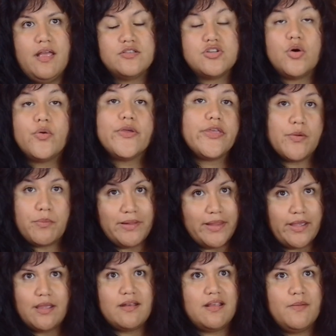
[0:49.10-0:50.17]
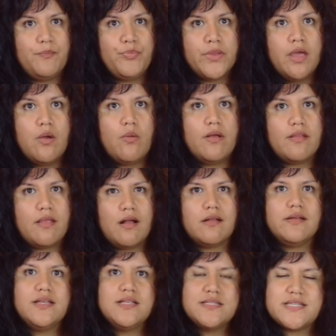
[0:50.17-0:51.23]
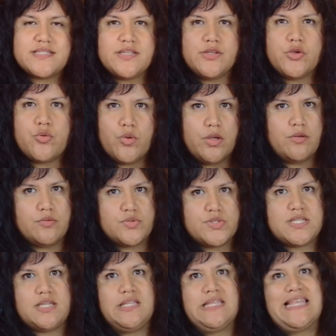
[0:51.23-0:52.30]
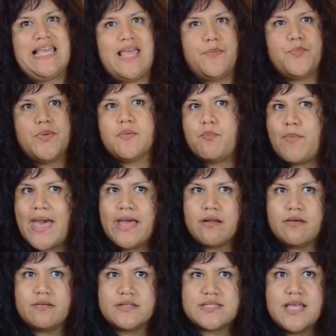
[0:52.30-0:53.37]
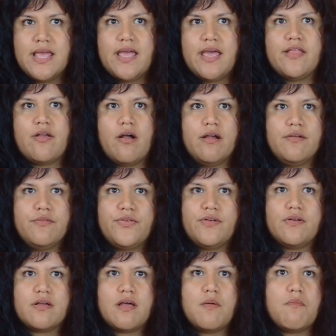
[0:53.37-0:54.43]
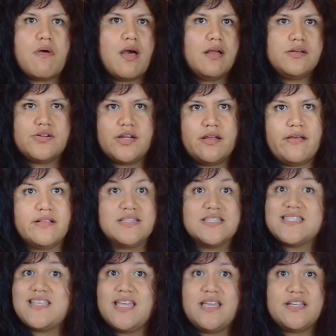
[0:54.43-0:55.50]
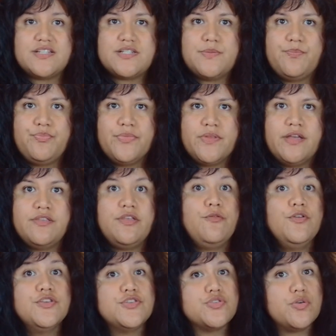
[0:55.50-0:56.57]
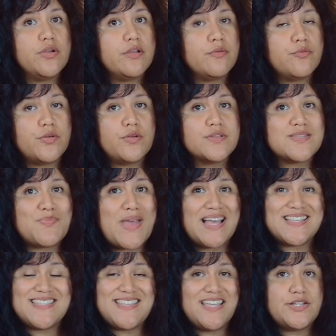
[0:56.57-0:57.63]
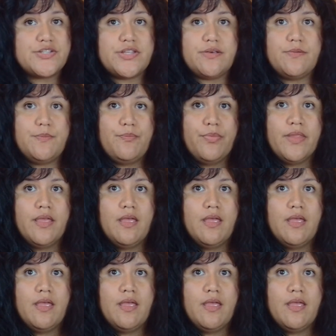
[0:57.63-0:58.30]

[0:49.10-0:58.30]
Tokyo Blade, while the audience is engrossed in the epic battles and heartfelt camaraderie on stage. A different story unfolds backstage, though.